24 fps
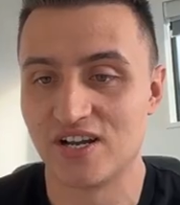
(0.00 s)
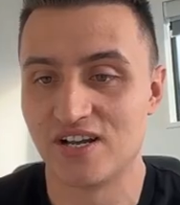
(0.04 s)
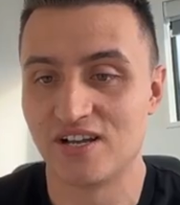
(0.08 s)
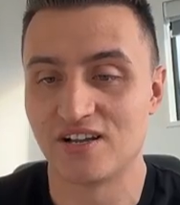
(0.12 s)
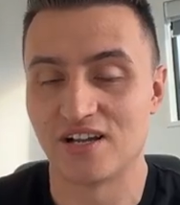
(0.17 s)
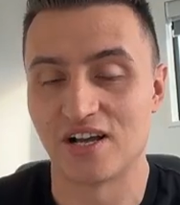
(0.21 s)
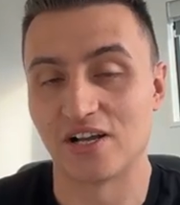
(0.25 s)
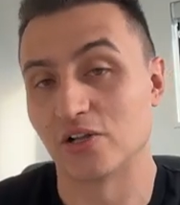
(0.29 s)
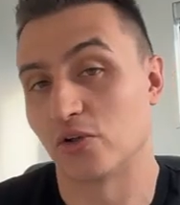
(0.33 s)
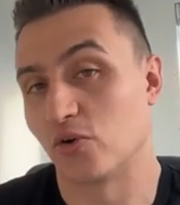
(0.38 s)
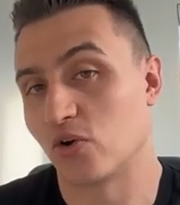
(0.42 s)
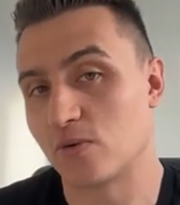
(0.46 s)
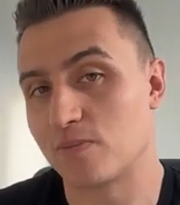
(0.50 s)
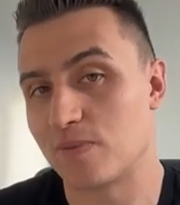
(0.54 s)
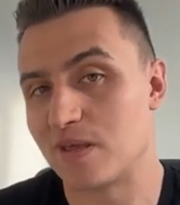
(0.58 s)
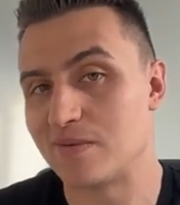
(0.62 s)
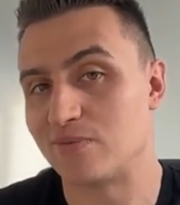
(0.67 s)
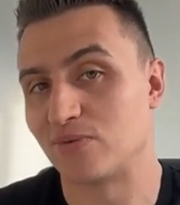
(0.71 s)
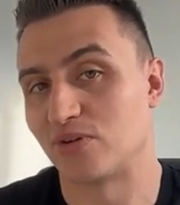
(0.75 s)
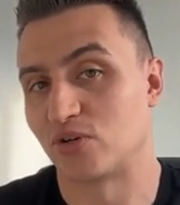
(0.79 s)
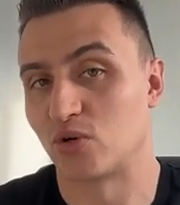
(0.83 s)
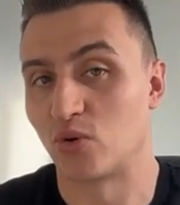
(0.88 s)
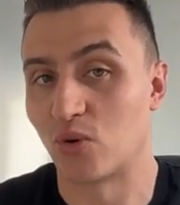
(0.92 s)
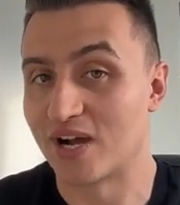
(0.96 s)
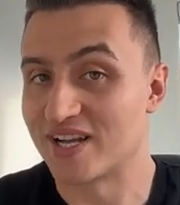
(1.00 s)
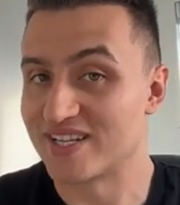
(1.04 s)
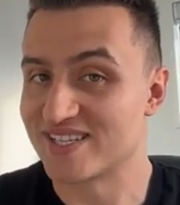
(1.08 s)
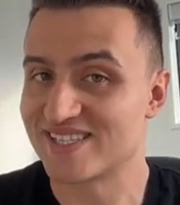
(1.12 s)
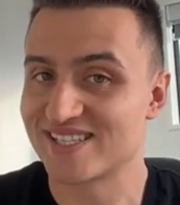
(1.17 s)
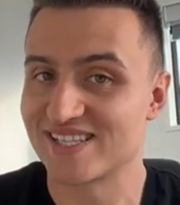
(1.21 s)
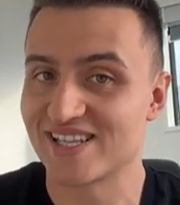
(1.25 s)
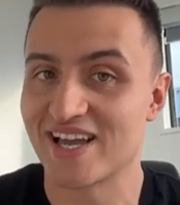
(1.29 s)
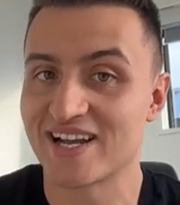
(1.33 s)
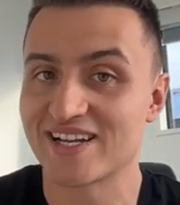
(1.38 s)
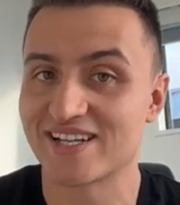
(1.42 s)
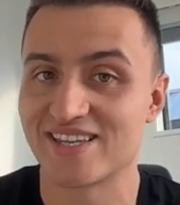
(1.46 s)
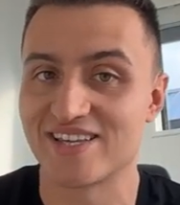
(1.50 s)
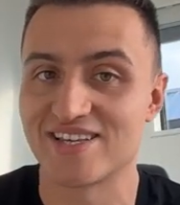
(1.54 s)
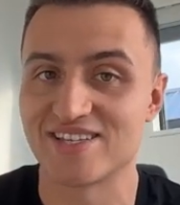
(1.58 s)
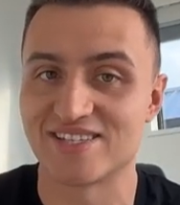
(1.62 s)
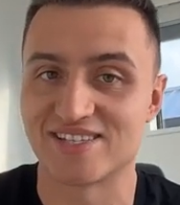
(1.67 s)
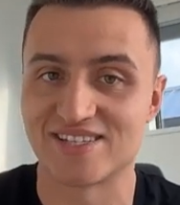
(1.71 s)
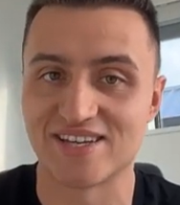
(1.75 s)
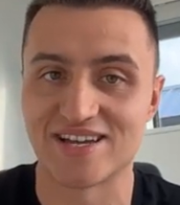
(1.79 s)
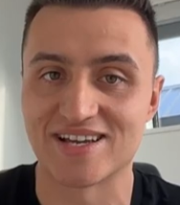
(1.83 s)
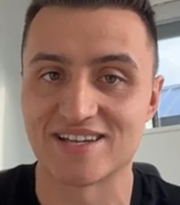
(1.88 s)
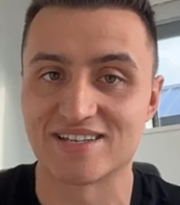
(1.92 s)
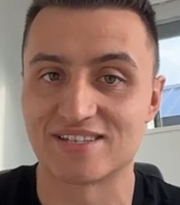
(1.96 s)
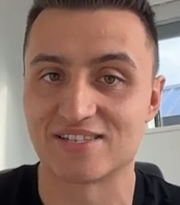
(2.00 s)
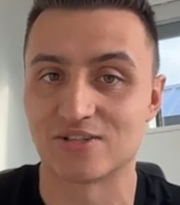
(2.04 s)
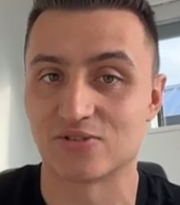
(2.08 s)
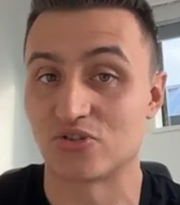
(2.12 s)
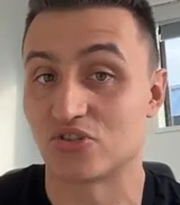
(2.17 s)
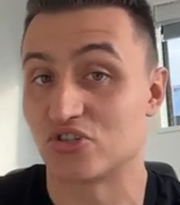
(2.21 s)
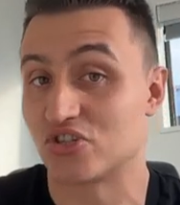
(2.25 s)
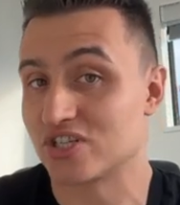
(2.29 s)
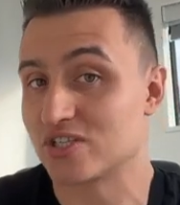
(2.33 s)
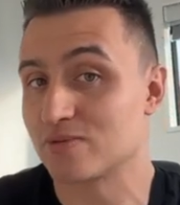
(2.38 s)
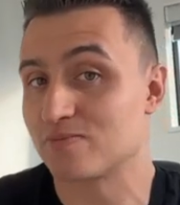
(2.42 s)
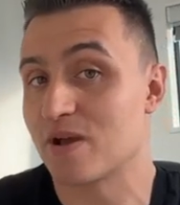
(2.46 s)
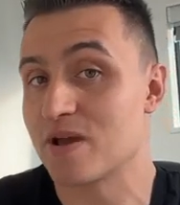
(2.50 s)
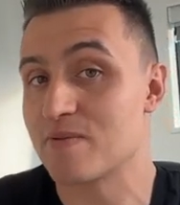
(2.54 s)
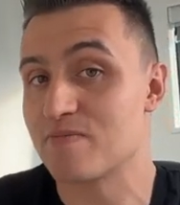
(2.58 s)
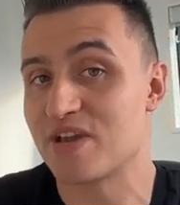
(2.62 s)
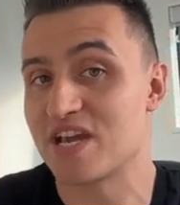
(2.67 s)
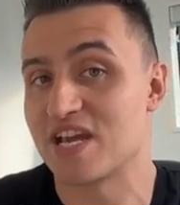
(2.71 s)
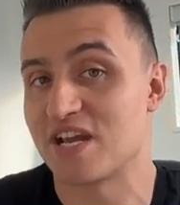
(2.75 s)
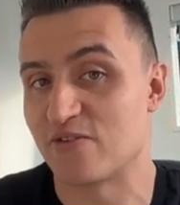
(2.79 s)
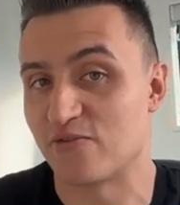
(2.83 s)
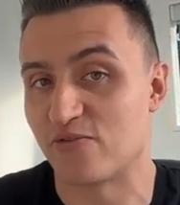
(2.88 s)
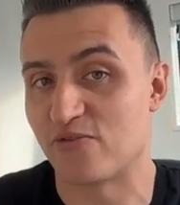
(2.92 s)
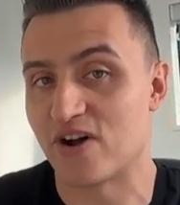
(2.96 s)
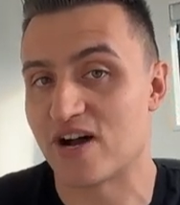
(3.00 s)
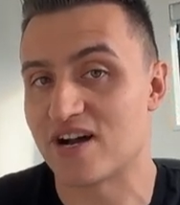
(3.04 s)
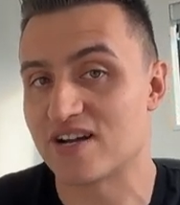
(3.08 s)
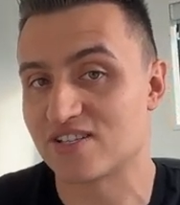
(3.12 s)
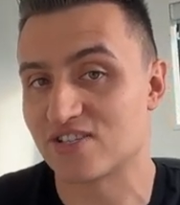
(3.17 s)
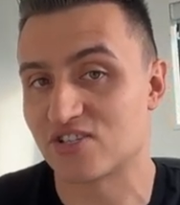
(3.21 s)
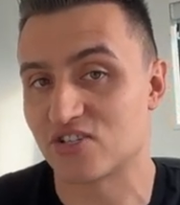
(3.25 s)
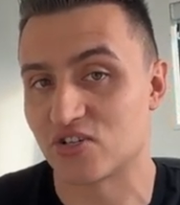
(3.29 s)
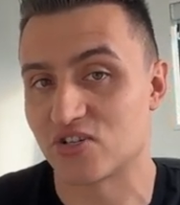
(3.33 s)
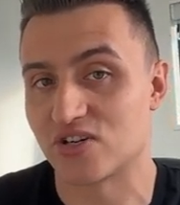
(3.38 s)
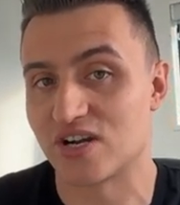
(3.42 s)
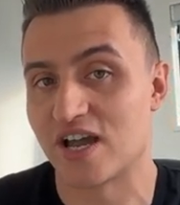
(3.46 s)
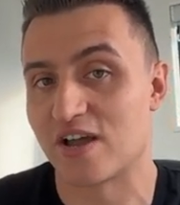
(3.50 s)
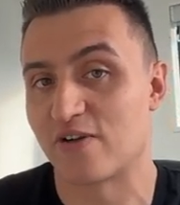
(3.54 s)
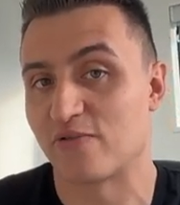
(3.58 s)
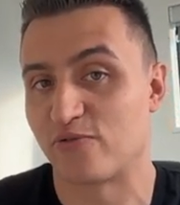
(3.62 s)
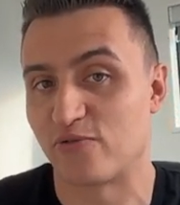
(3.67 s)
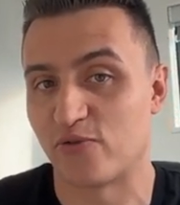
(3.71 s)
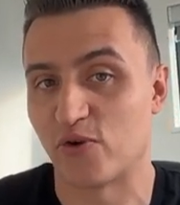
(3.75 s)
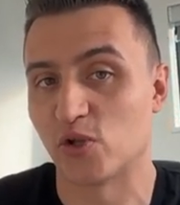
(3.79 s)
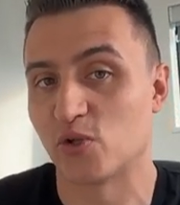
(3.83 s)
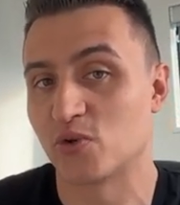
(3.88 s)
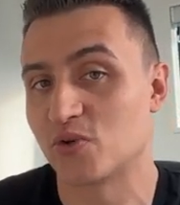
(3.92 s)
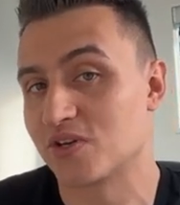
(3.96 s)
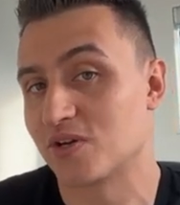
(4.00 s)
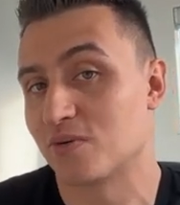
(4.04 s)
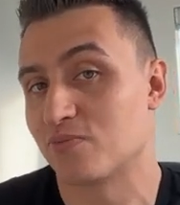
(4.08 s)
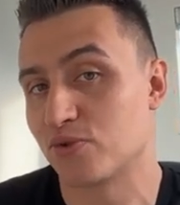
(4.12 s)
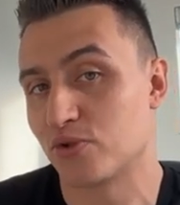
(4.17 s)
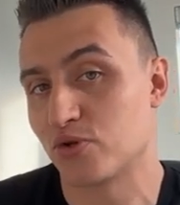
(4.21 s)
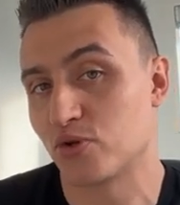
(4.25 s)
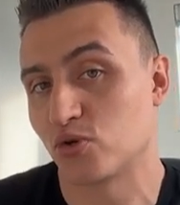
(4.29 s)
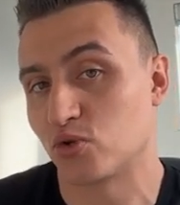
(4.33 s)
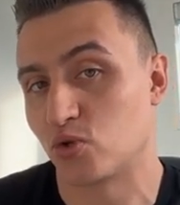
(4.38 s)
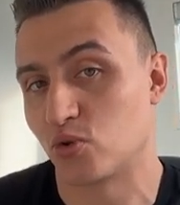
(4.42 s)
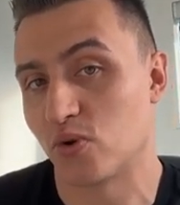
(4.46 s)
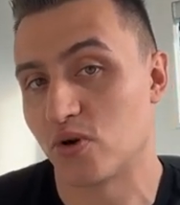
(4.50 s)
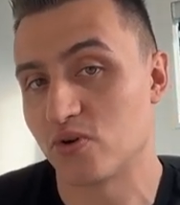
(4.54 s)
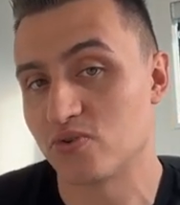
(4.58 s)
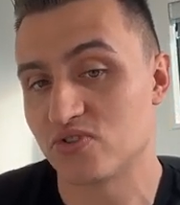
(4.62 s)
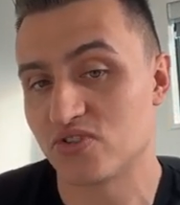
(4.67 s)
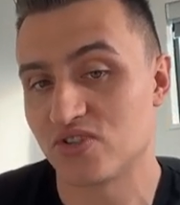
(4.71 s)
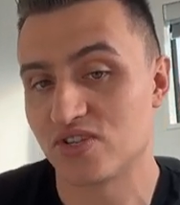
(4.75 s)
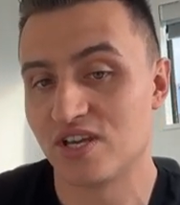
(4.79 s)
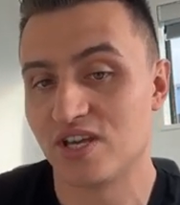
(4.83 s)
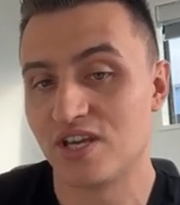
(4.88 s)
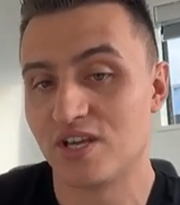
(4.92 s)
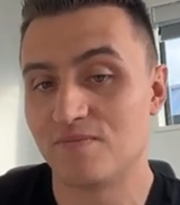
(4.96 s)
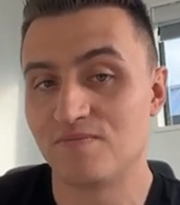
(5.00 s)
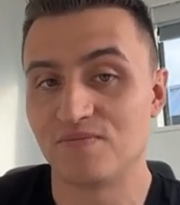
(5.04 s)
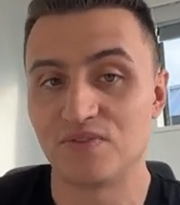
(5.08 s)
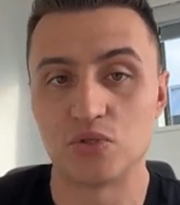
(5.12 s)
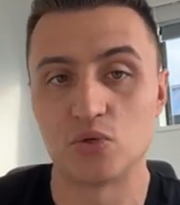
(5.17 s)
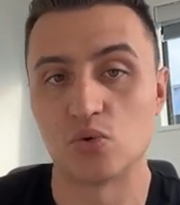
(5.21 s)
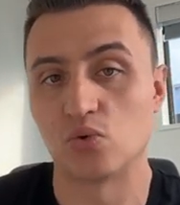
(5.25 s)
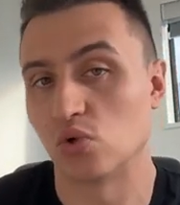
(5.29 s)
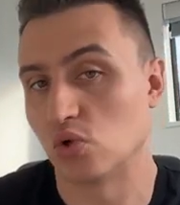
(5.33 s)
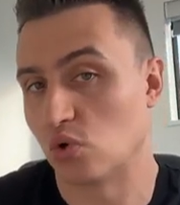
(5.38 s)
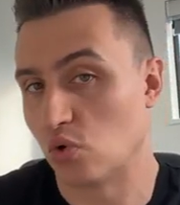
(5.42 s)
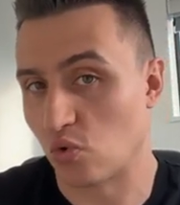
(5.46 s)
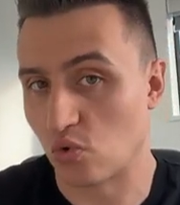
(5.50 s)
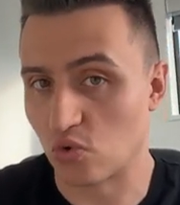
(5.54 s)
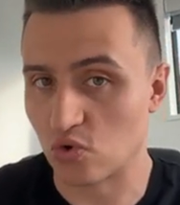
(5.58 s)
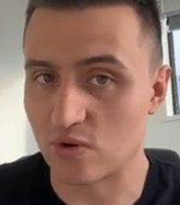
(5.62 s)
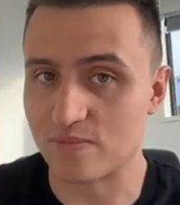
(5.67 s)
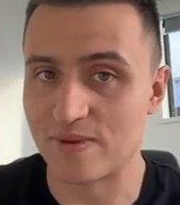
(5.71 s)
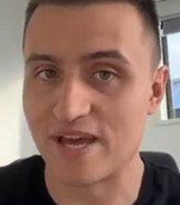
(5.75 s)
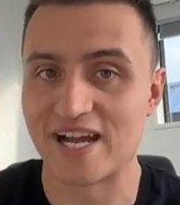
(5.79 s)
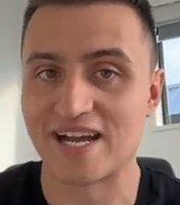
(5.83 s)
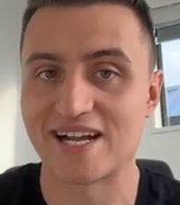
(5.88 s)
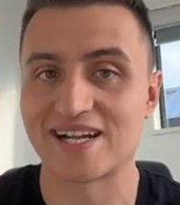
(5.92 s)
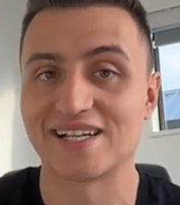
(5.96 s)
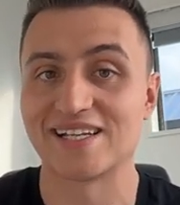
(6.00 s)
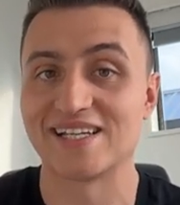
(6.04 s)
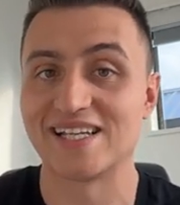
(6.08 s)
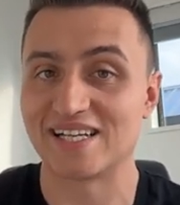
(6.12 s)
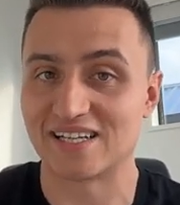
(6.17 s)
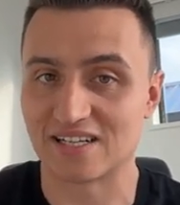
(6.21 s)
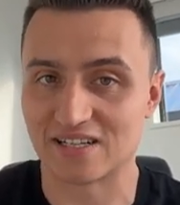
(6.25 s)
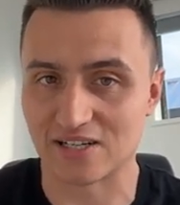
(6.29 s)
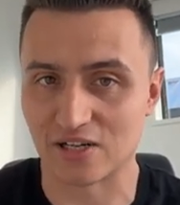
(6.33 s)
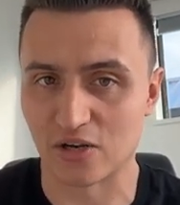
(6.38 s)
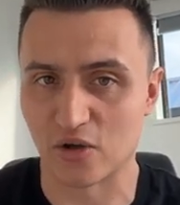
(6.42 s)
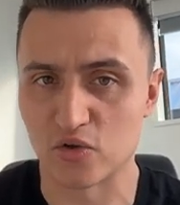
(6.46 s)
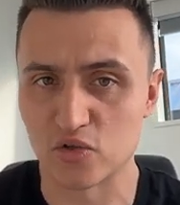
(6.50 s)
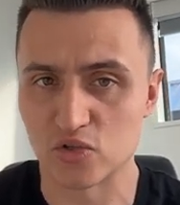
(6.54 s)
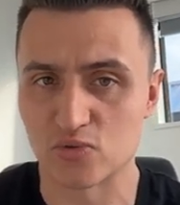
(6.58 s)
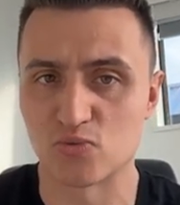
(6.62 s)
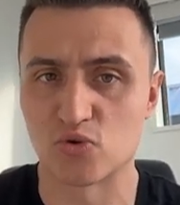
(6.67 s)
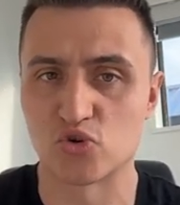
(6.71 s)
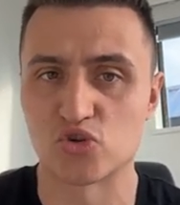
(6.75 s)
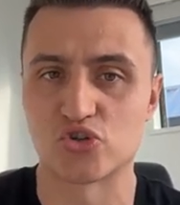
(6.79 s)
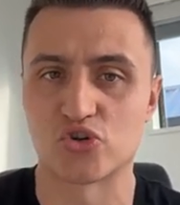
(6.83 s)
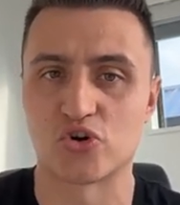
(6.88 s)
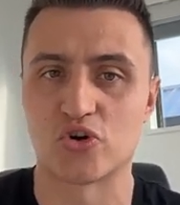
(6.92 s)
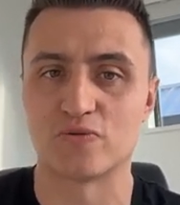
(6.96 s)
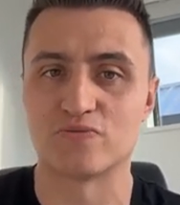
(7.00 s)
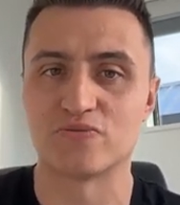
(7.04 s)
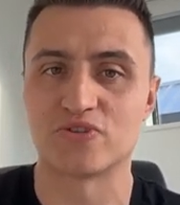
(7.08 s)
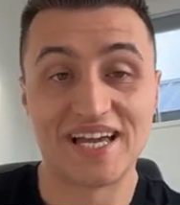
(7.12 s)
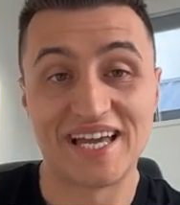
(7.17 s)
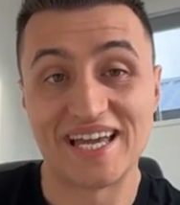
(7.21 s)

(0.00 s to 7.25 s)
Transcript: A lot of people are quite slack these days, so just by being faster at following up with your quotes, you'll automatically close more jobs.